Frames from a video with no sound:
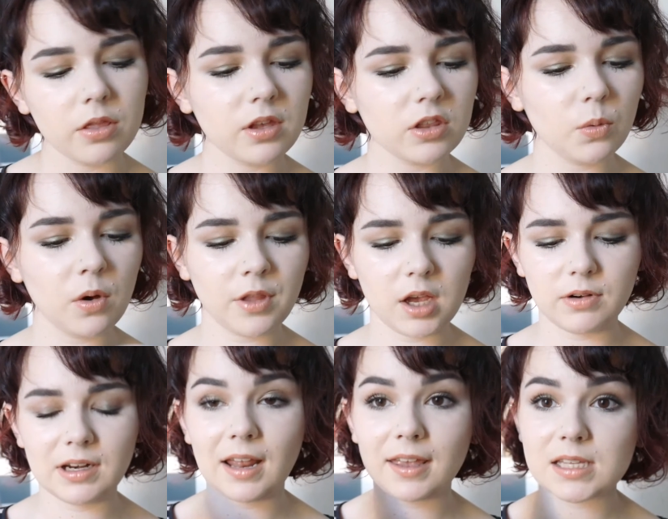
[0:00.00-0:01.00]
The other one that I
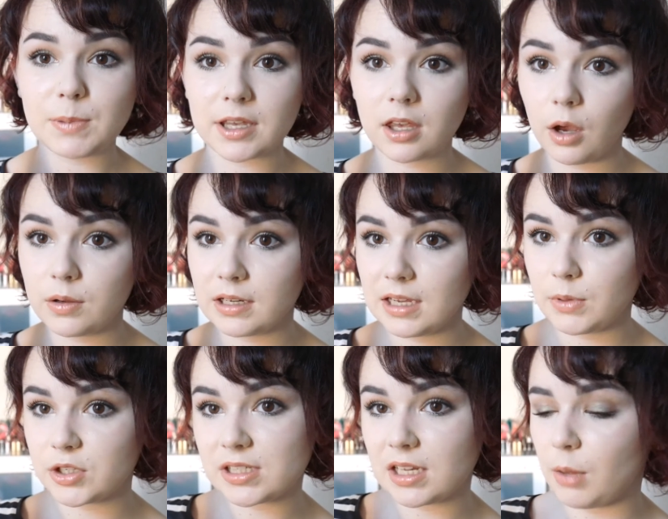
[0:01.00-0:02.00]
really like is by Caudalie,
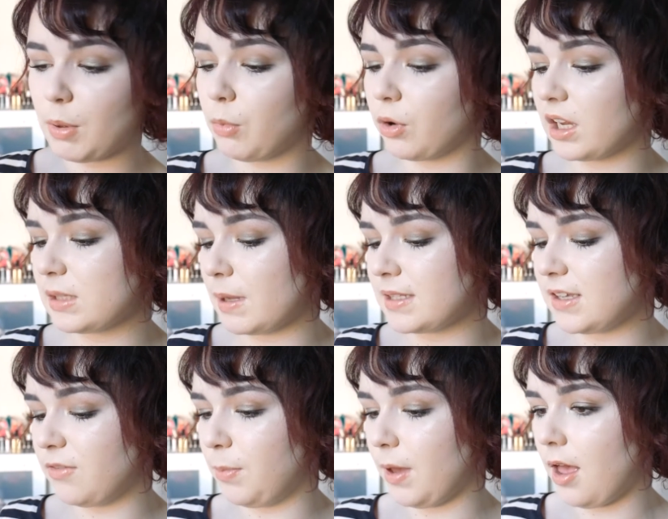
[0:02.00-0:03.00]
which is a little bit more expensive,